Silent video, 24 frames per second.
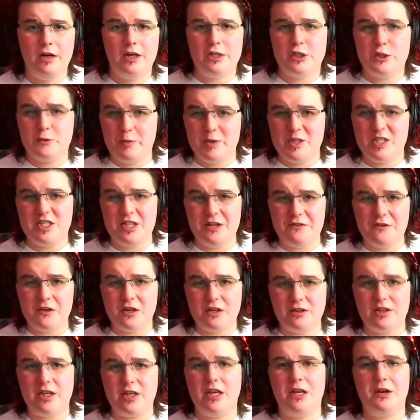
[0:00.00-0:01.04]

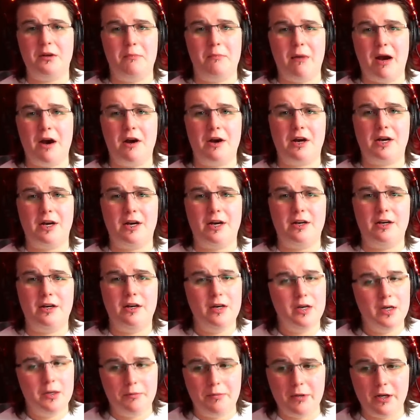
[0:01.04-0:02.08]
specifically in America,